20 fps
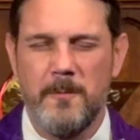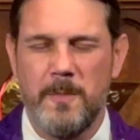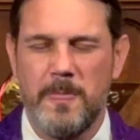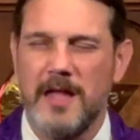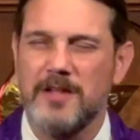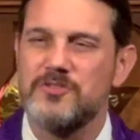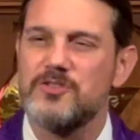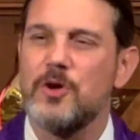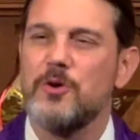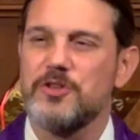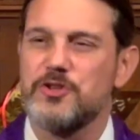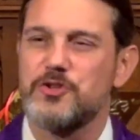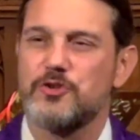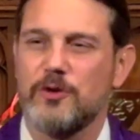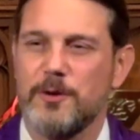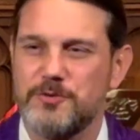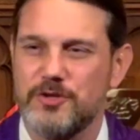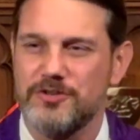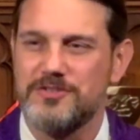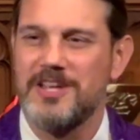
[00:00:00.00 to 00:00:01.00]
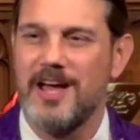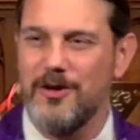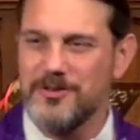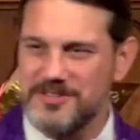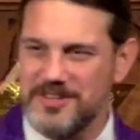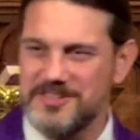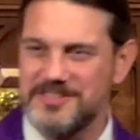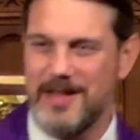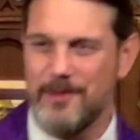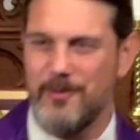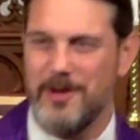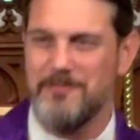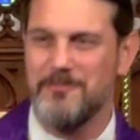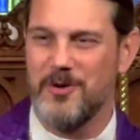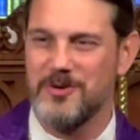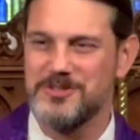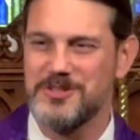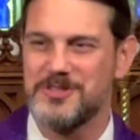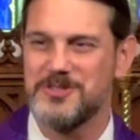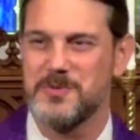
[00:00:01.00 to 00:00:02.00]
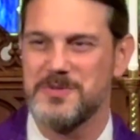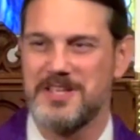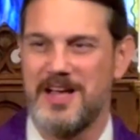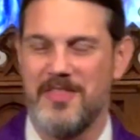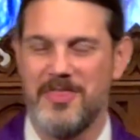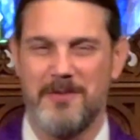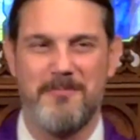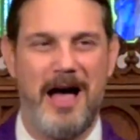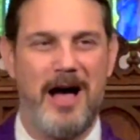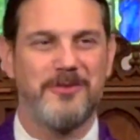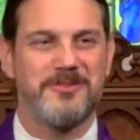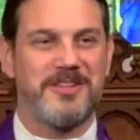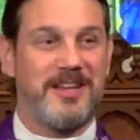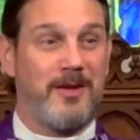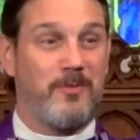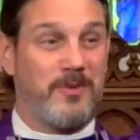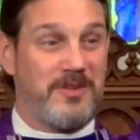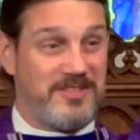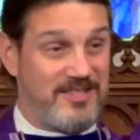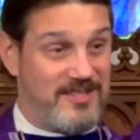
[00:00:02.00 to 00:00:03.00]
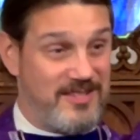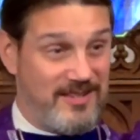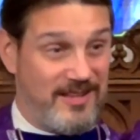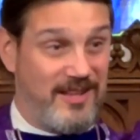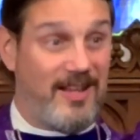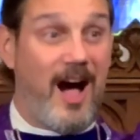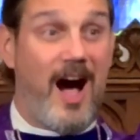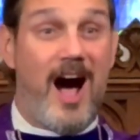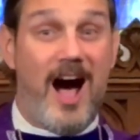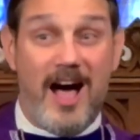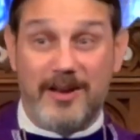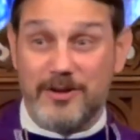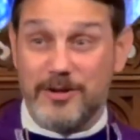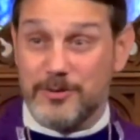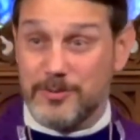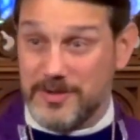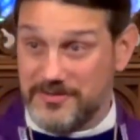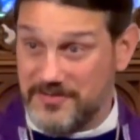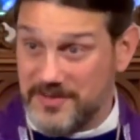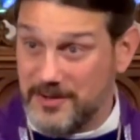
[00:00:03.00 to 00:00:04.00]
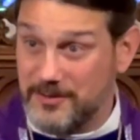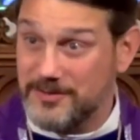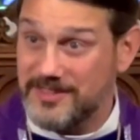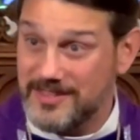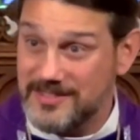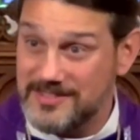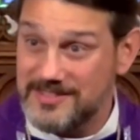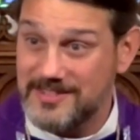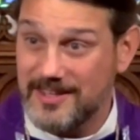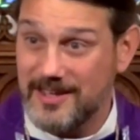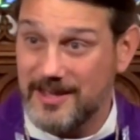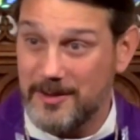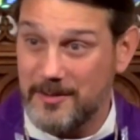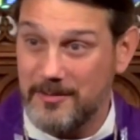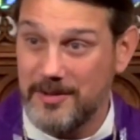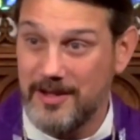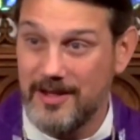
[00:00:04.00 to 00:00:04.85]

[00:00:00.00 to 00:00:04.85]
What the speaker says: And so the scripture tells us that when Moses was on the mountain, it was God who revealed this to him.